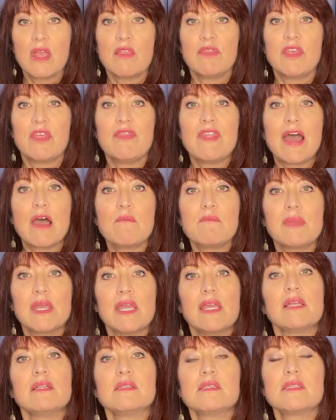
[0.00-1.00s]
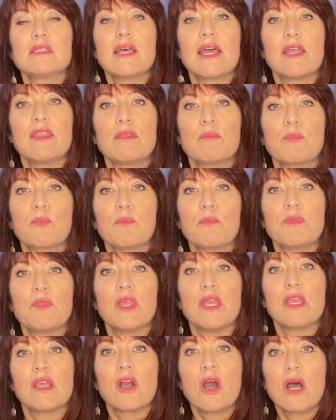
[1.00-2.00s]
then that means that
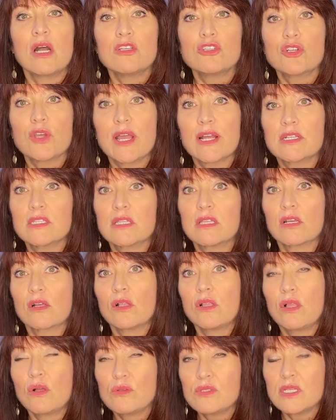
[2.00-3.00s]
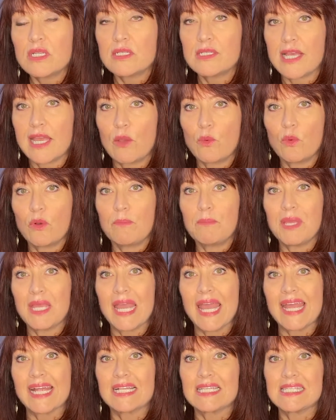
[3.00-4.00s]
the contract, the closing date will
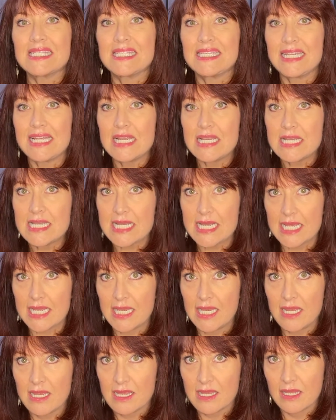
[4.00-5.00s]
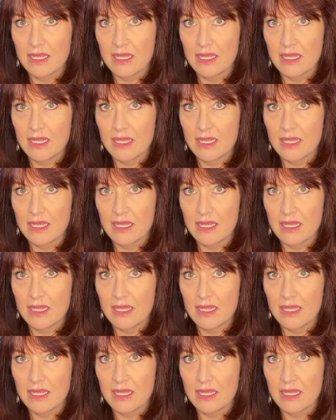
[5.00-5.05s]
be extended